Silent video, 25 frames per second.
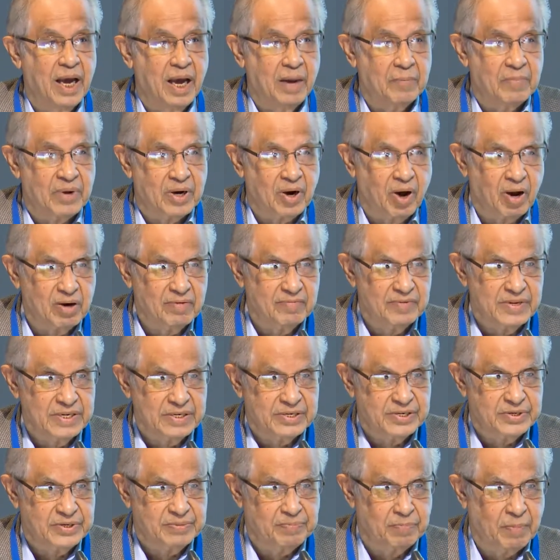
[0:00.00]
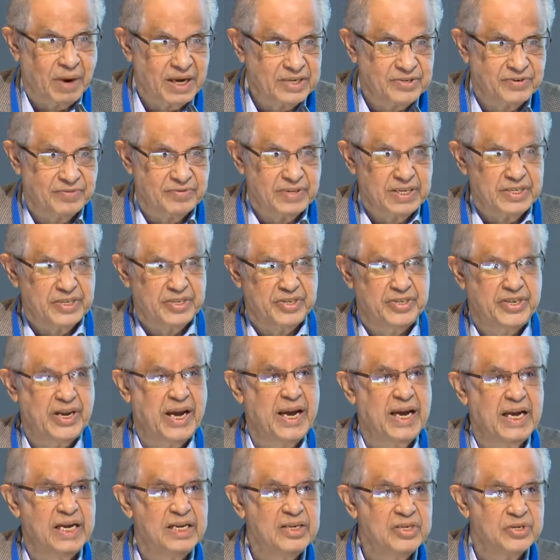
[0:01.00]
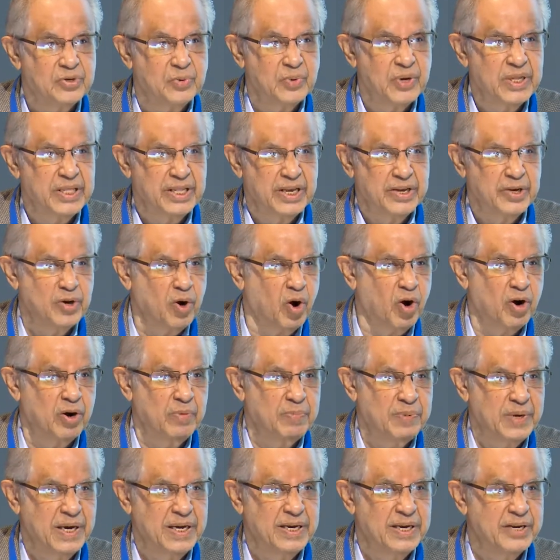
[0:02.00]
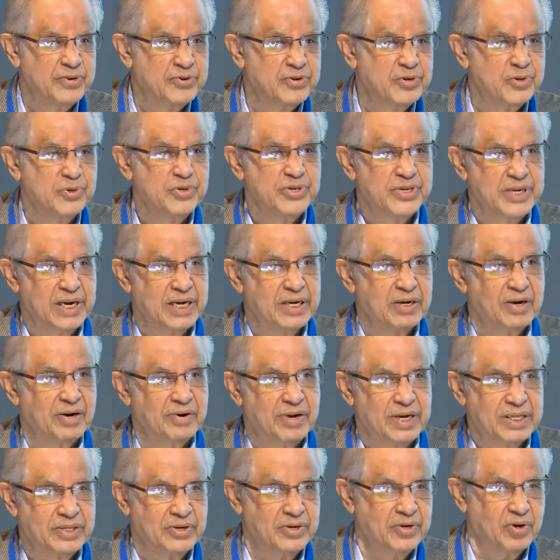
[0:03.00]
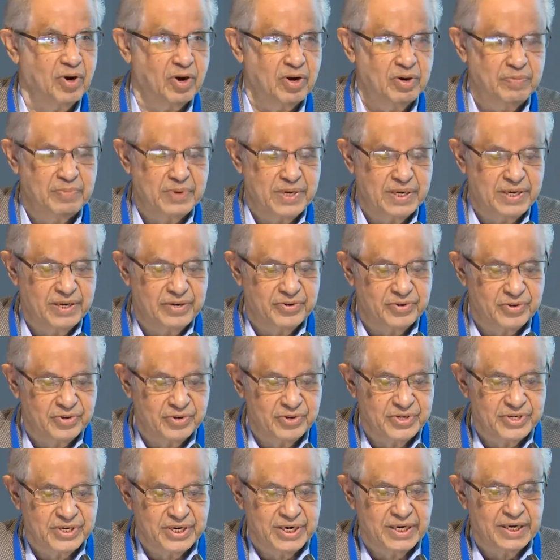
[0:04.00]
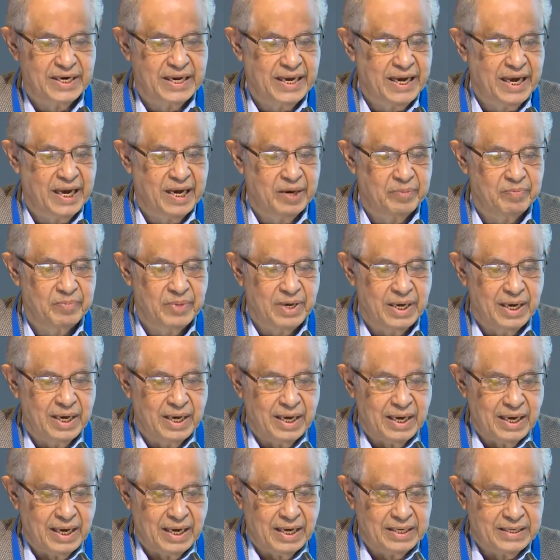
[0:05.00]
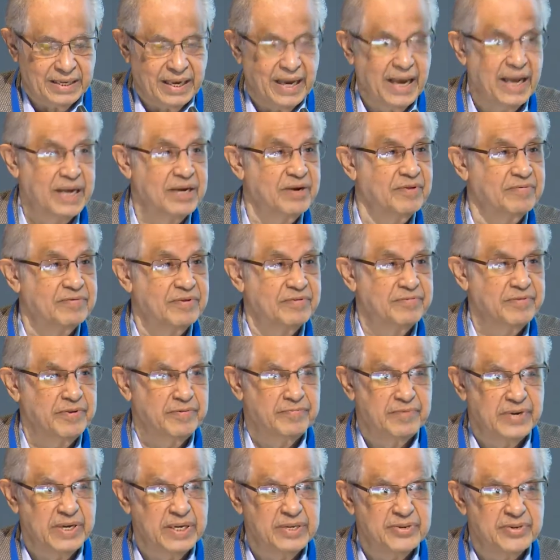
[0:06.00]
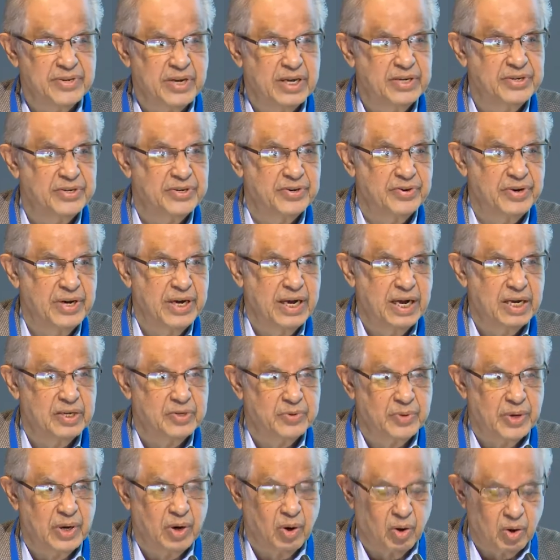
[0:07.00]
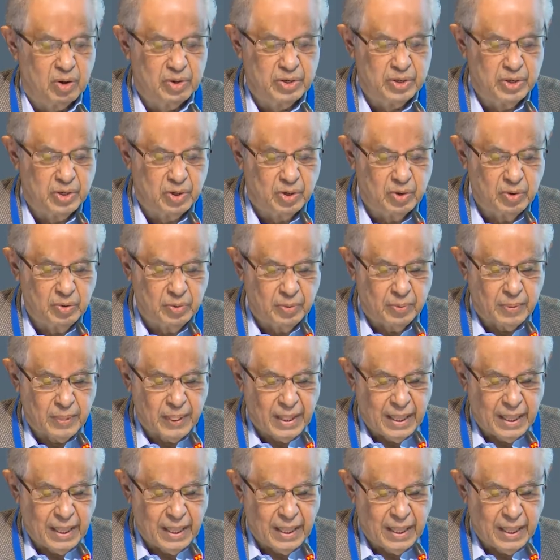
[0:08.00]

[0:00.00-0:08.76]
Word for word: But all of this, much of this changed with the European intrusion. All right? The European intrusion came at the end of the 15th century, as we all know.